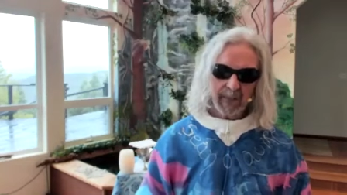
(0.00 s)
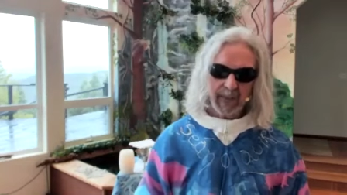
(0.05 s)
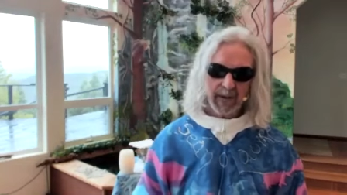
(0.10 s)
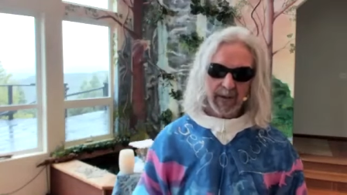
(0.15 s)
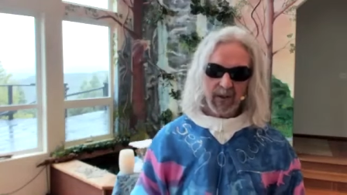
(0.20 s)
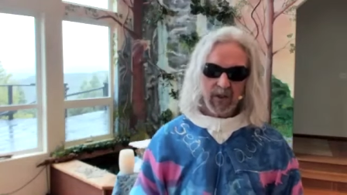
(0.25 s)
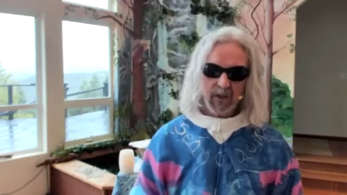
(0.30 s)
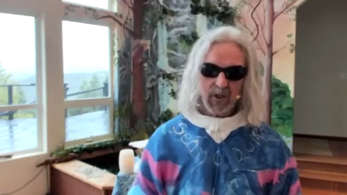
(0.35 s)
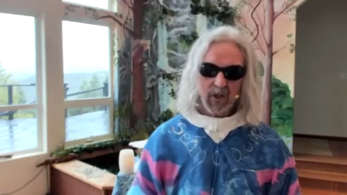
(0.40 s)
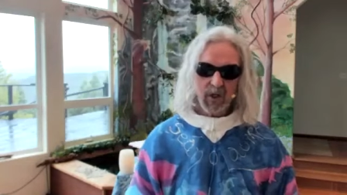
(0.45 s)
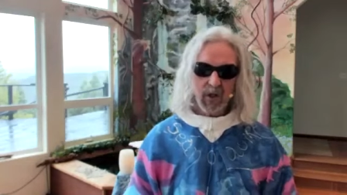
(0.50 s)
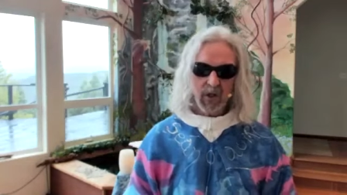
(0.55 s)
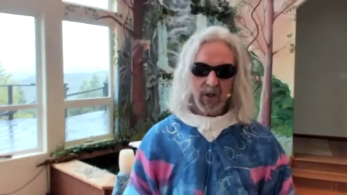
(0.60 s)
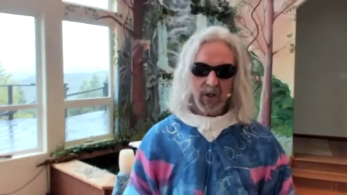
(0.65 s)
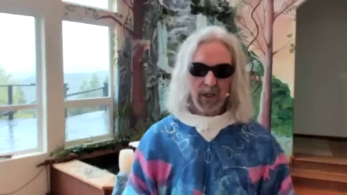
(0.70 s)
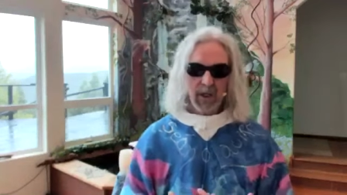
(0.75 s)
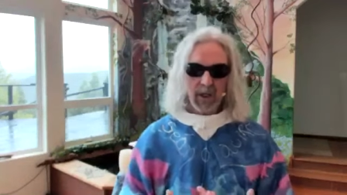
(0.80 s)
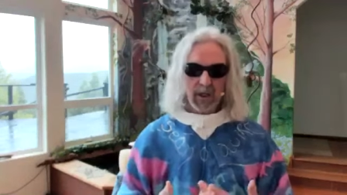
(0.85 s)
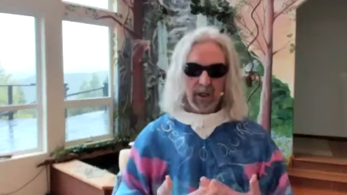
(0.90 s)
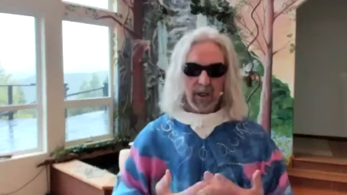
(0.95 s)
So
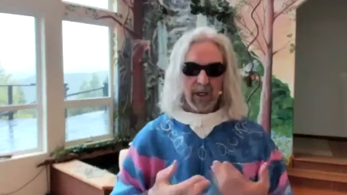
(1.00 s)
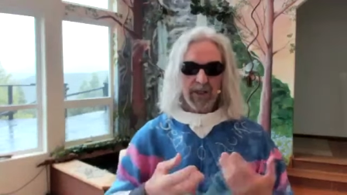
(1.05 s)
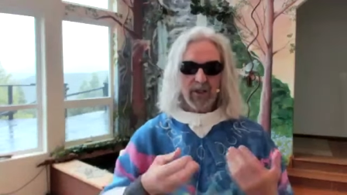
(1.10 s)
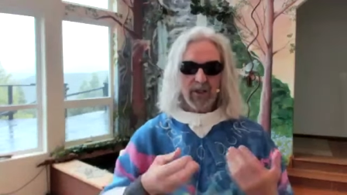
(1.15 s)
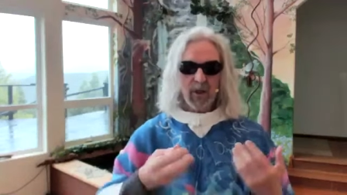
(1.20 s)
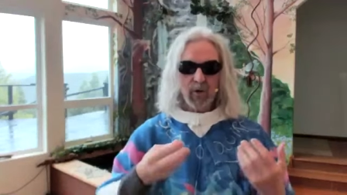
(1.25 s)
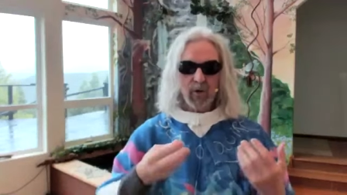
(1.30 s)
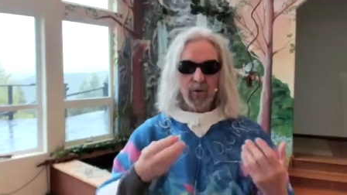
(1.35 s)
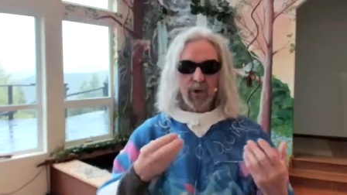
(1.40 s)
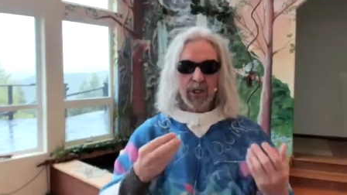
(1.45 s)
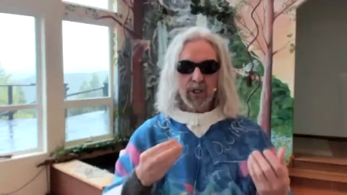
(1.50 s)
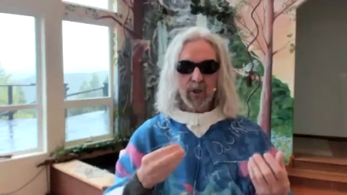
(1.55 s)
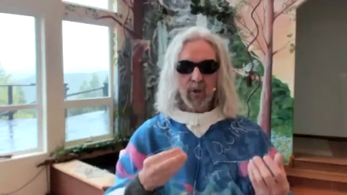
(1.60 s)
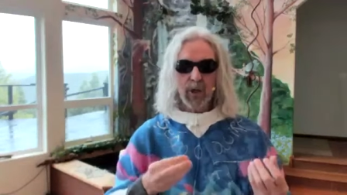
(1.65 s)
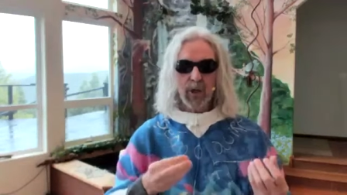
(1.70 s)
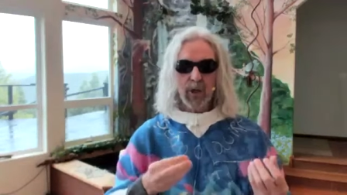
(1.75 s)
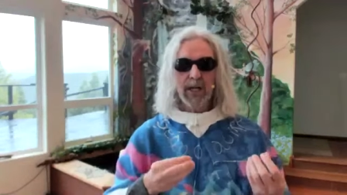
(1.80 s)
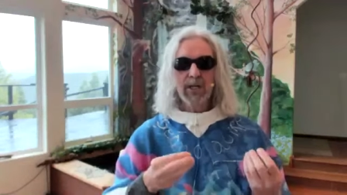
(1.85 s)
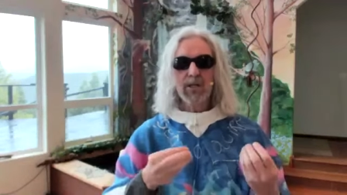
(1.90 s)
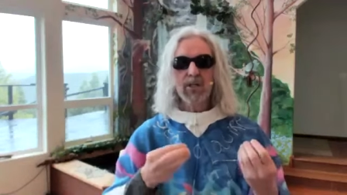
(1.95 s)
it's a
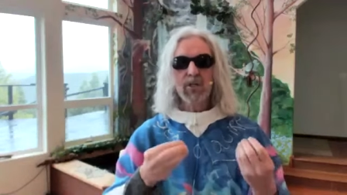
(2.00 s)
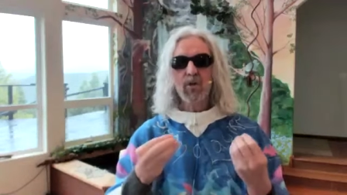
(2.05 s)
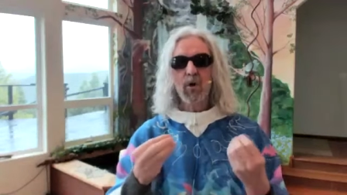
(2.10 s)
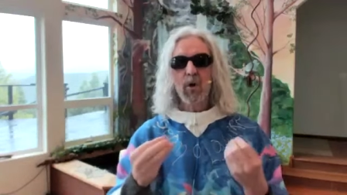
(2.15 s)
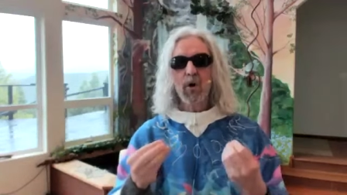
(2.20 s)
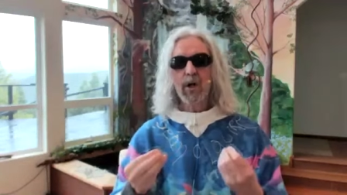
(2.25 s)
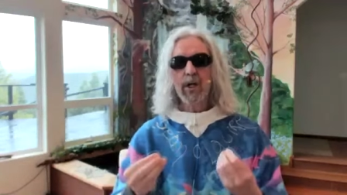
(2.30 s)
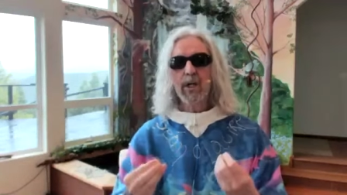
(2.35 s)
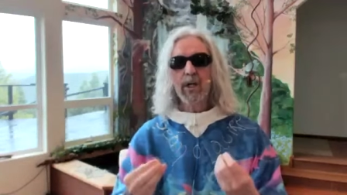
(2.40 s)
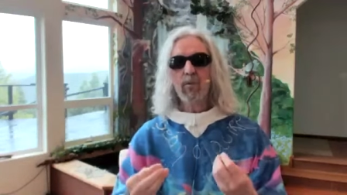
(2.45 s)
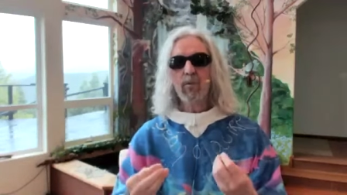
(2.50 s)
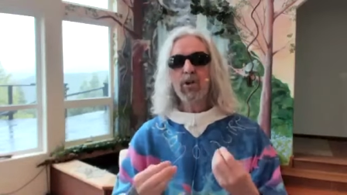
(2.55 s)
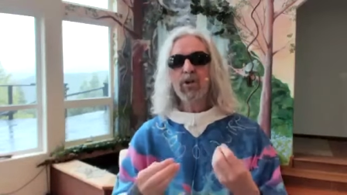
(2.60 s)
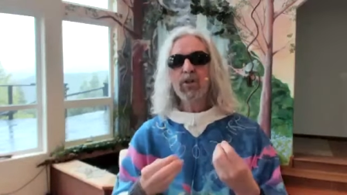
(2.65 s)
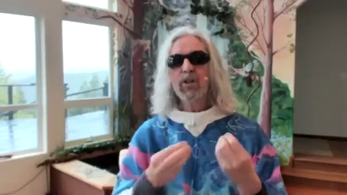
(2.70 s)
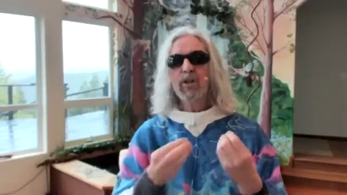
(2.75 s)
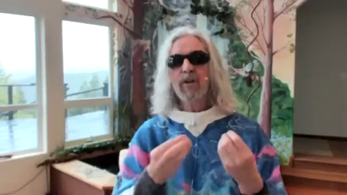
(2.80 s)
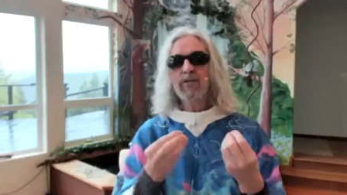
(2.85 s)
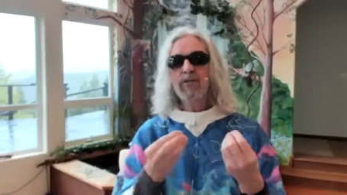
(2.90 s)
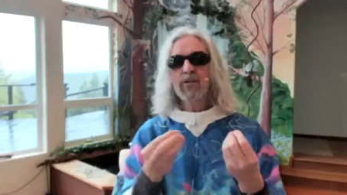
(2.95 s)
ritualized story which
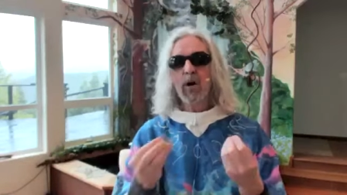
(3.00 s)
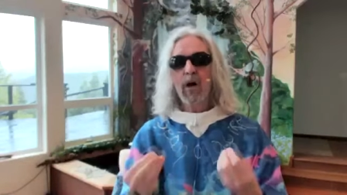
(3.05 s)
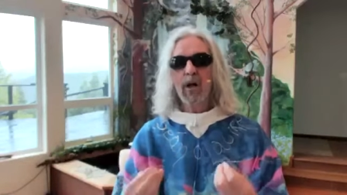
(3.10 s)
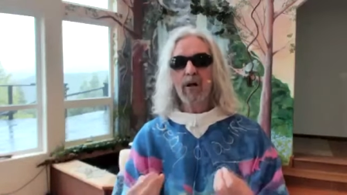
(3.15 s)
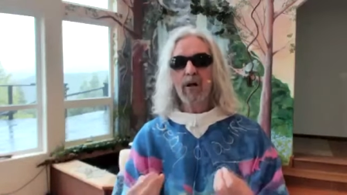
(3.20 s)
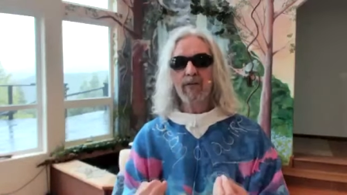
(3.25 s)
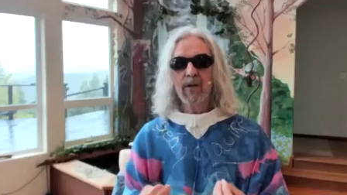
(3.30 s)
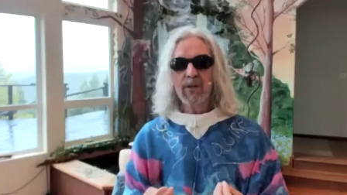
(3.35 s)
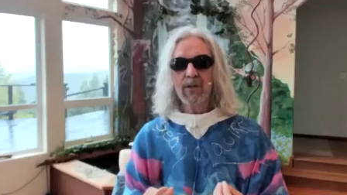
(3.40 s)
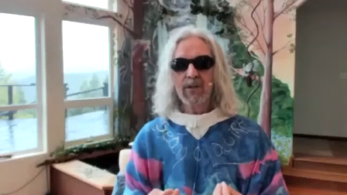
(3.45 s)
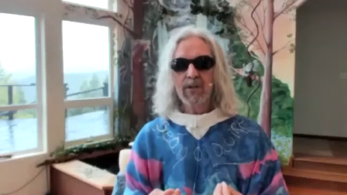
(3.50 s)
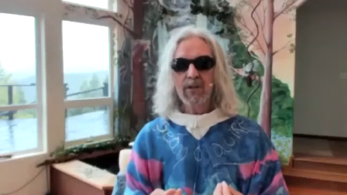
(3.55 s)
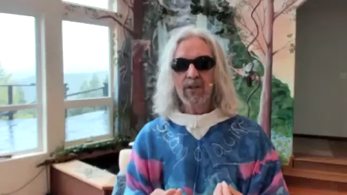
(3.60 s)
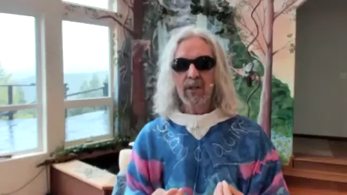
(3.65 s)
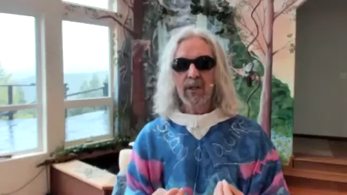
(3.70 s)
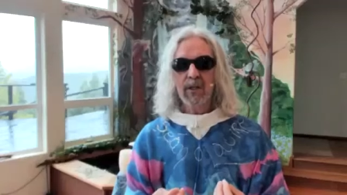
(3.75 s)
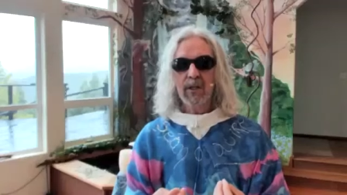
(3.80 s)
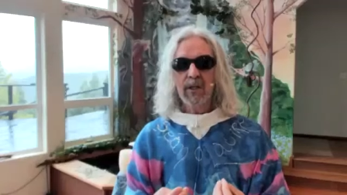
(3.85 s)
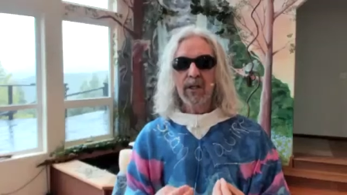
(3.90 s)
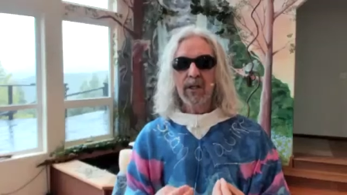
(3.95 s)
shifts all of us
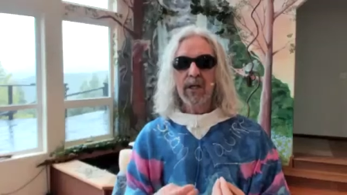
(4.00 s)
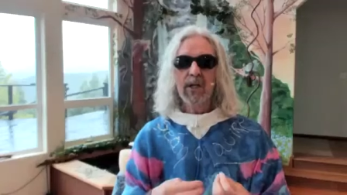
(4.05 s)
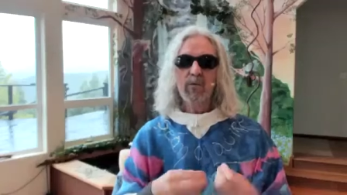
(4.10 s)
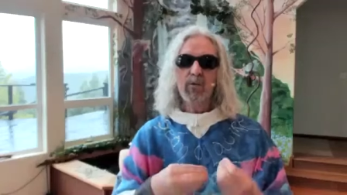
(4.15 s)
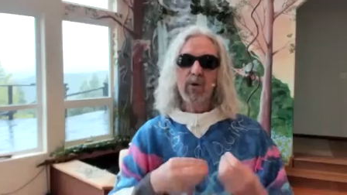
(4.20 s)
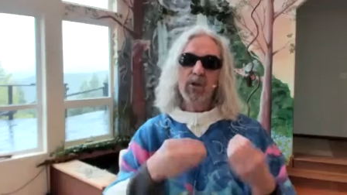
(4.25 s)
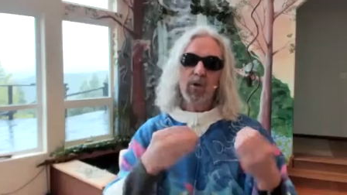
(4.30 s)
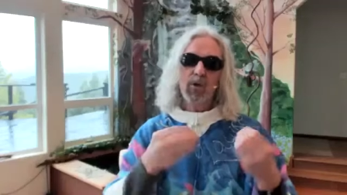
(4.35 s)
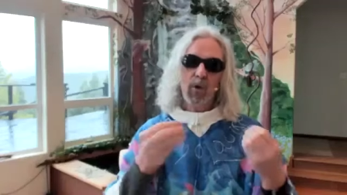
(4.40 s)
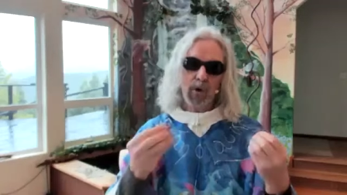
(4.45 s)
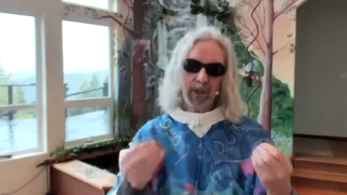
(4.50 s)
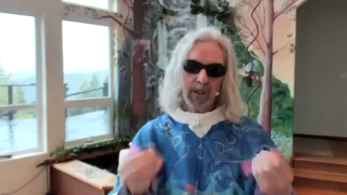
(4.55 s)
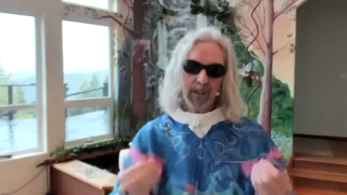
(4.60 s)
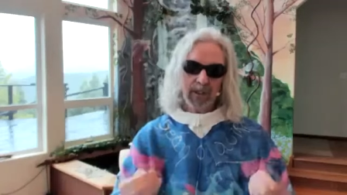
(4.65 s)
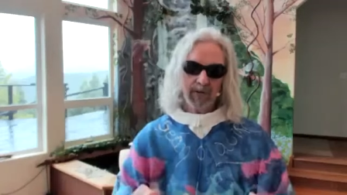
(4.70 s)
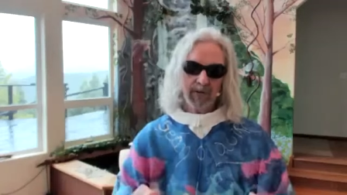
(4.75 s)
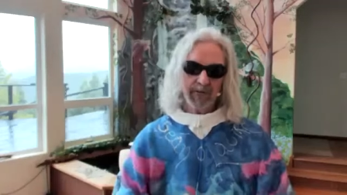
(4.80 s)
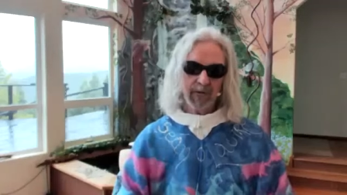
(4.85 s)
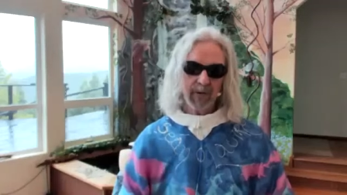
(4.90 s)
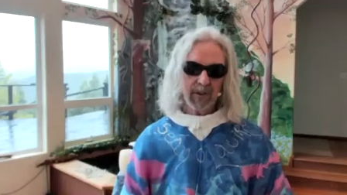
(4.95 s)
into a totally
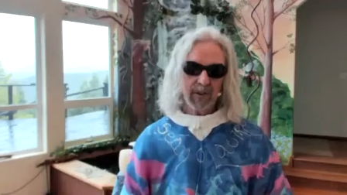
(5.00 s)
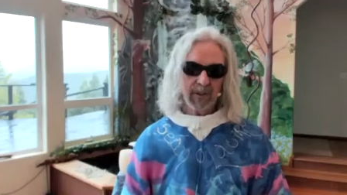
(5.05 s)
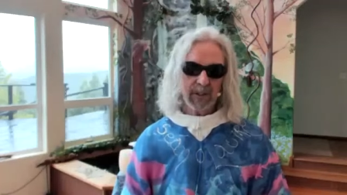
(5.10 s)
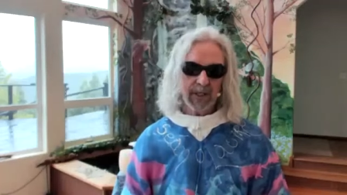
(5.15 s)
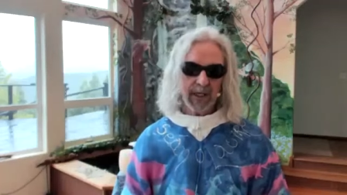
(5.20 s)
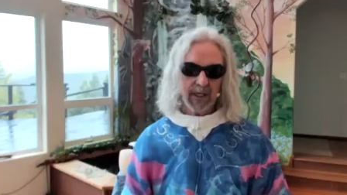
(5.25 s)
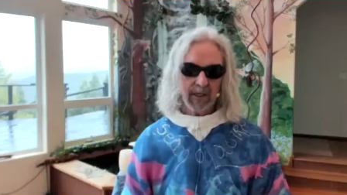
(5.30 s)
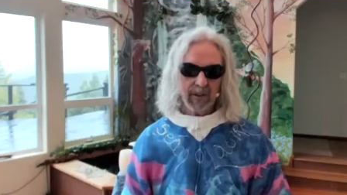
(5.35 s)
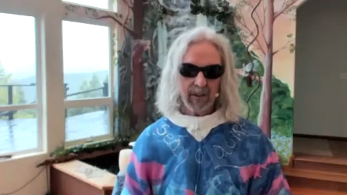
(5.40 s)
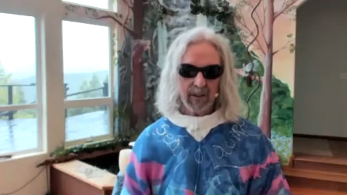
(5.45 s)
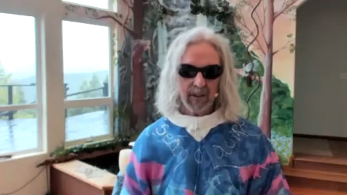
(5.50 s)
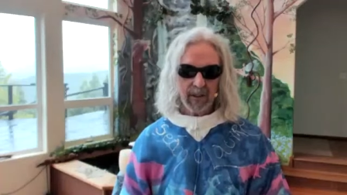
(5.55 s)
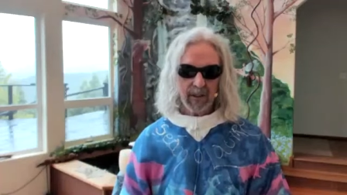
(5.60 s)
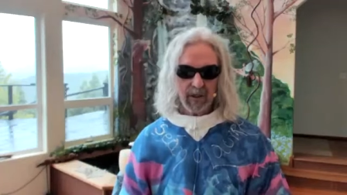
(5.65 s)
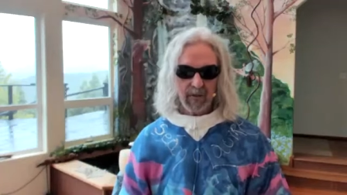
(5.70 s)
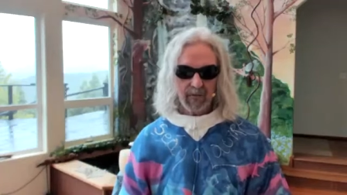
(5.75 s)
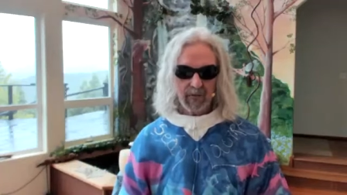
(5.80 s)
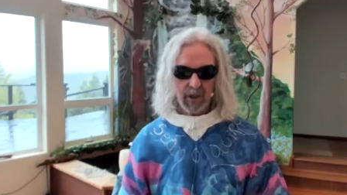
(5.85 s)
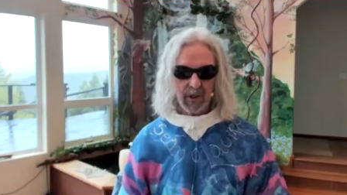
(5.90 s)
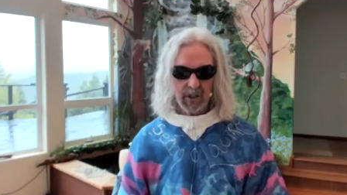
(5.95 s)
different state
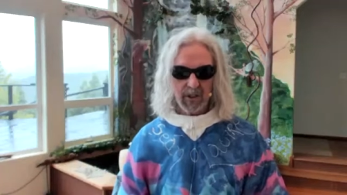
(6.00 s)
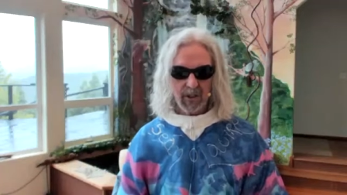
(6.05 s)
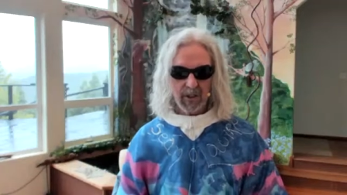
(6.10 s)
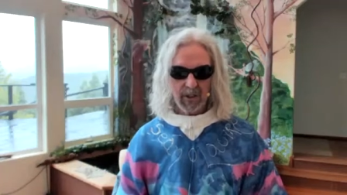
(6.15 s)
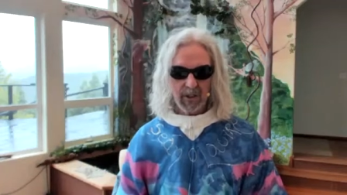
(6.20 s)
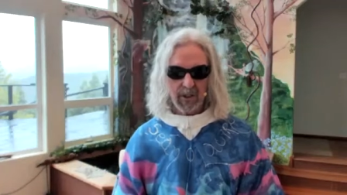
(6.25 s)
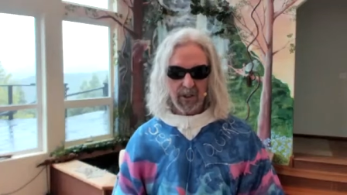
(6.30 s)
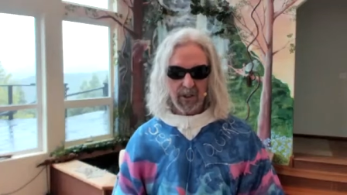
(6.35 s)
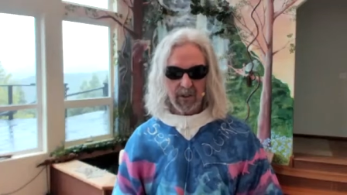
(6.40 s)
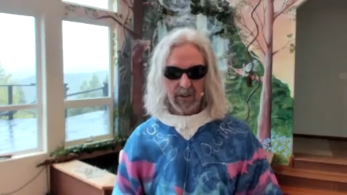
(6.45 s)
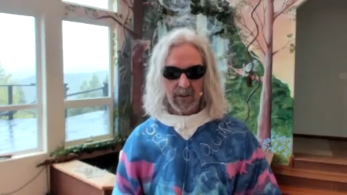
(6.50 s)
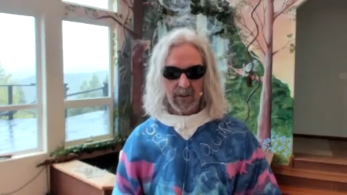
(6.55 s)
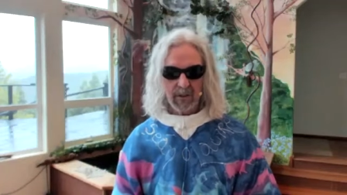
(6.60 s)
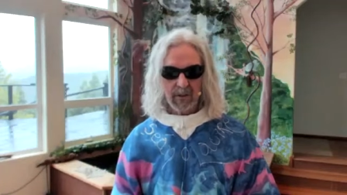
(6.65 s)
of consciousness.